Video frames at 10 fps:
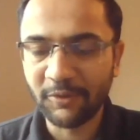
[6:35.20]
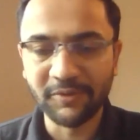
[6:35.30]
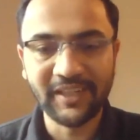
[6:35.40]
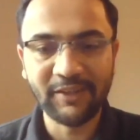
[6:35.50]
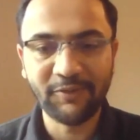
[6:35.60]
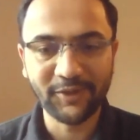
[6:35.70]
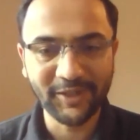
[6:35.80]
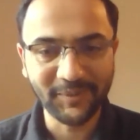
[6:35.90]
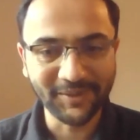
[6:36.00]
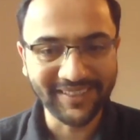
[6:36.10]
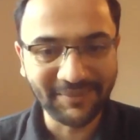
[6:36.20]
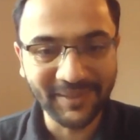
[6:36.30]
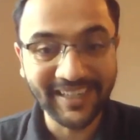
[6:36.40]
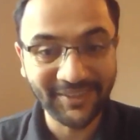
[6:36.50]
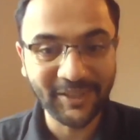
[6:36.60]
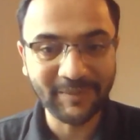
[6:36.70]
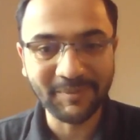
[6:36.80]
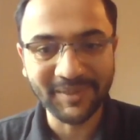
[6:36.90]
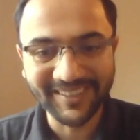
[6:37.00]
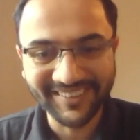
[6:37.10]
"Oh, I forgot about that," but Andrew
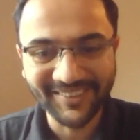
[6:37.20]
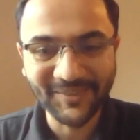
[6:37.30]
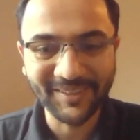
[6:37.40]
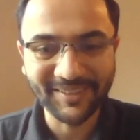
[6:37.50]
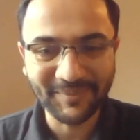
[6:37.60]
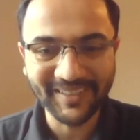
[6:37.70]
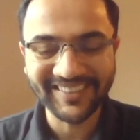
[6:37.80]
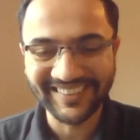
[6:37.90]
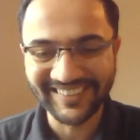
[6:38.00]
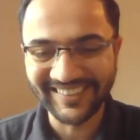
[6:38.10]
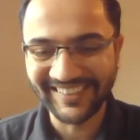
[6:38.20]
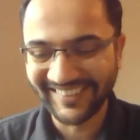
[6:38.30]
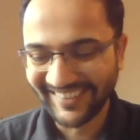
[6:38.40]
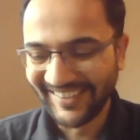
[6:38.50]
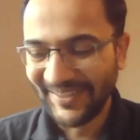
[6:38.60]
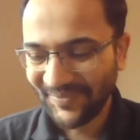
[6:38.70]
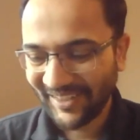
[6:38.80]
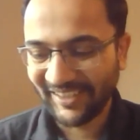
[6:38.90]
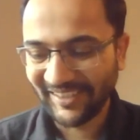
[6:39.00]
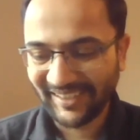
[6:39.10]
remembered. So it was a bit.
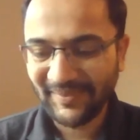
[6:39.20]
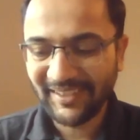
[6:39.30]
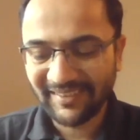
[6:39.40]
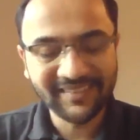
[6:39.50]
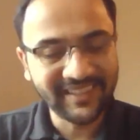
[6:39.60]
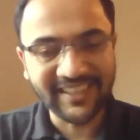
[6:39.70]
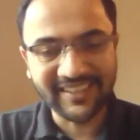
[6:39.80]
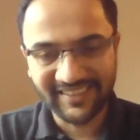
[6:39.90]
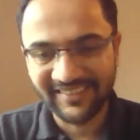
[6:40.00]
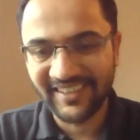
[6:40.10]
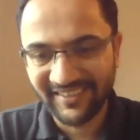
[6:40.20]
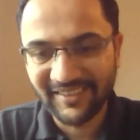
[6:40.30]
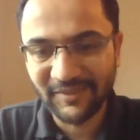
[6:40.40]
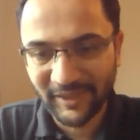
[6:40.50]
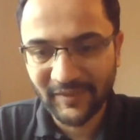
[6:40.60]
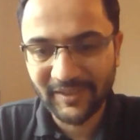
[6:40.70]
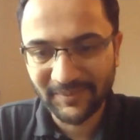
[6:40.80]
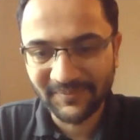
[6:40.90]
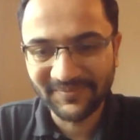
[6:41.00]
It's great. It's great working with him.